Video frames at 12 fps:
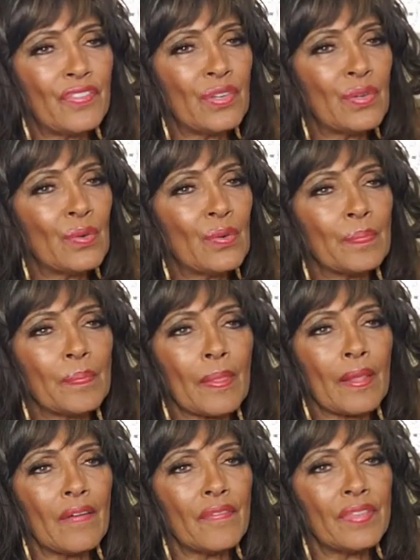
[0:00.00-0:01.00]
few
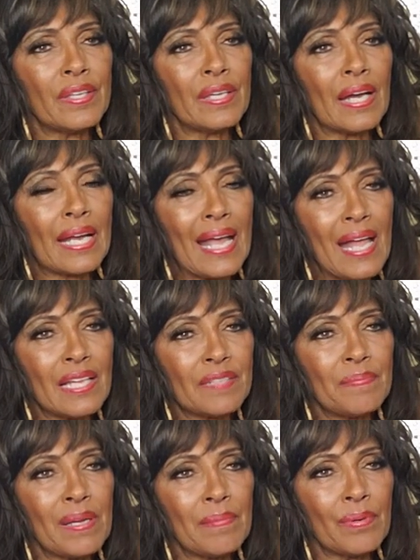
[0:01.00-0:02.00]
of the cast
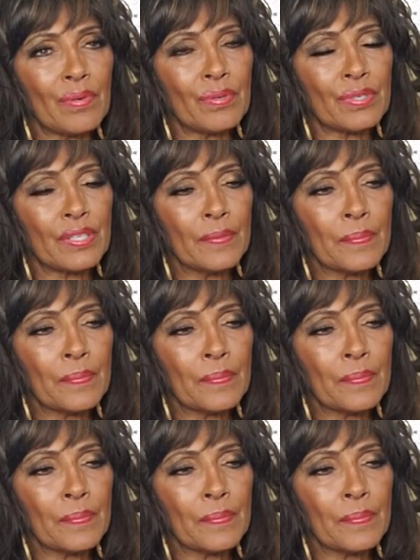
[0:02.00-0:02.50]
members.